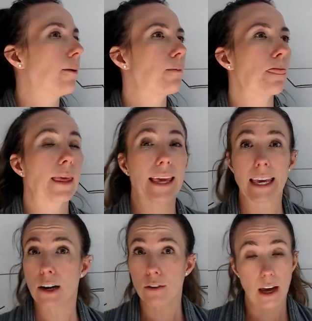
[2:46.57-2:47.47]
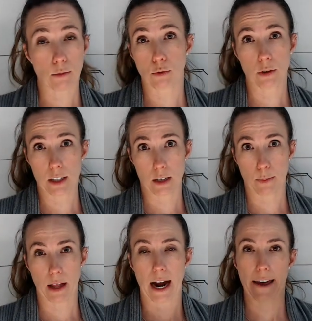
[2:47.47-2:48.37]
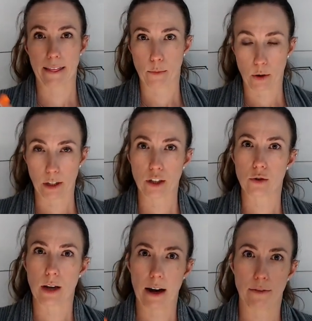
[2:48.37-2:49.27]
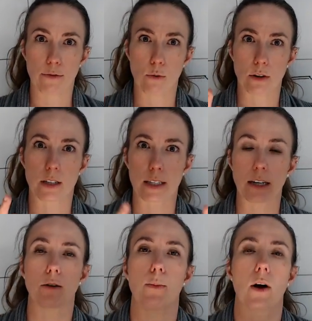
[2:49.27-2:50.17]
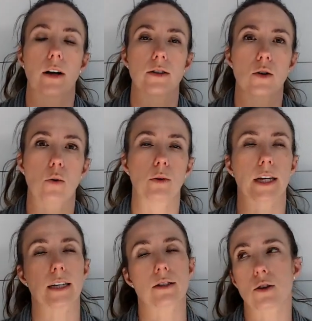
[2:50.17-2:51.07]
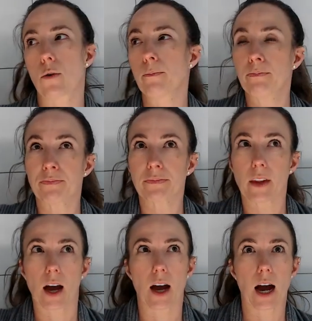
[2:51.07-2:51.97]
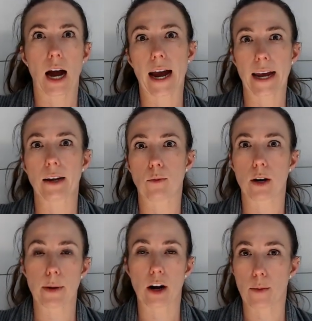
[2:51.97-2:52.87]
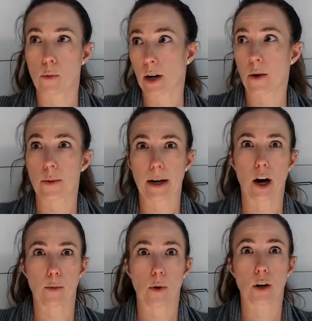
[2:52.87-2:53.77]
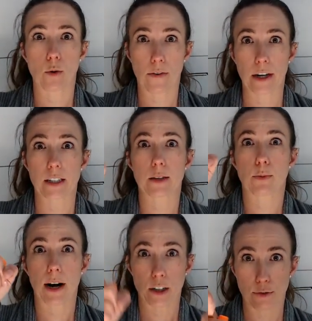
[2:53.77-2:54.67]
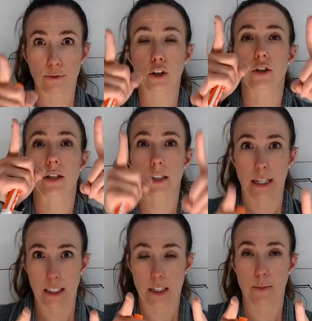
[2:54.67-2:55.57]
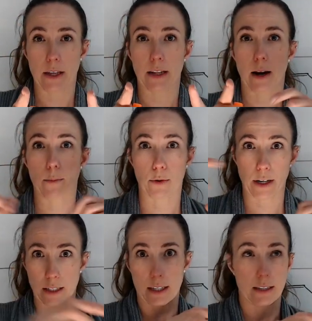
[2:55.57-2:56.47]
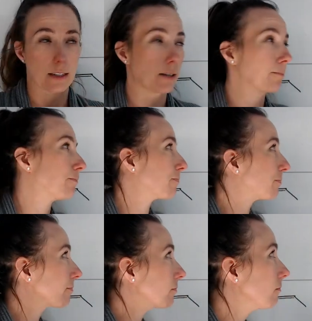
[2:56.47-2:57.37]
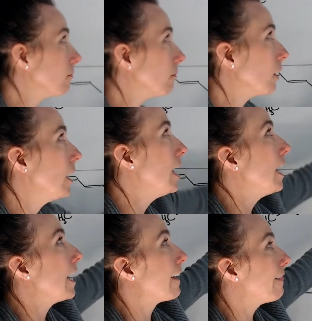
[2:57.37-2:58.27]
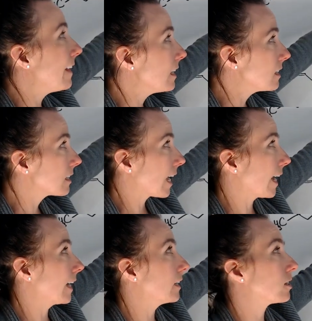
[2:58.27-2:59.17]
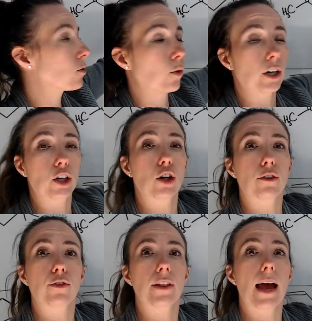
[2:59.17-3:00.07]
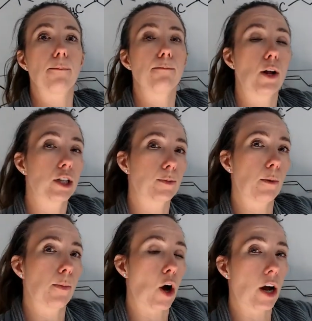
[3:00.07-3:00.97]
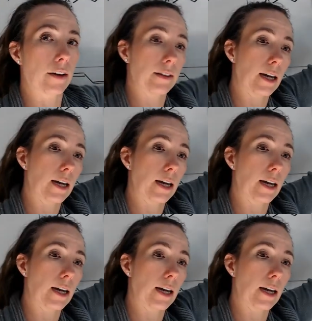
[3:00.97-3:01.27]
Here, that rule doesn't apply. We only do that for single bonds only. So I want to be carbon 1, I want to be carbon 1. Whoever hits the branch first gets to be the numbering system. In this case, we're going to look for that multiple bond, the double